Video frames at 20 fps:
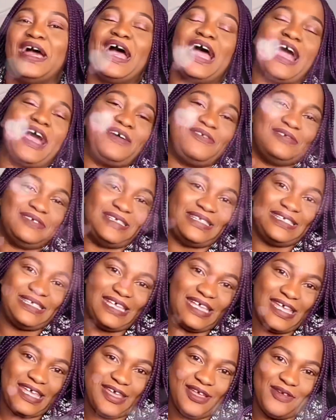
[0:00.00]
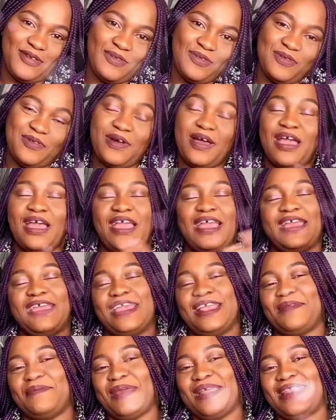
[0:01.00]
I will see you in
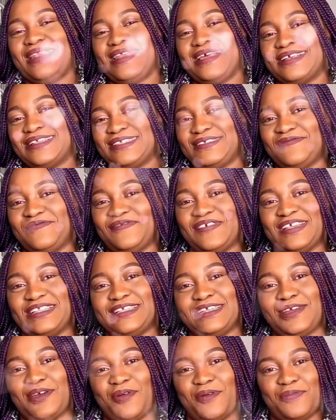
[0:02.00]
my next video.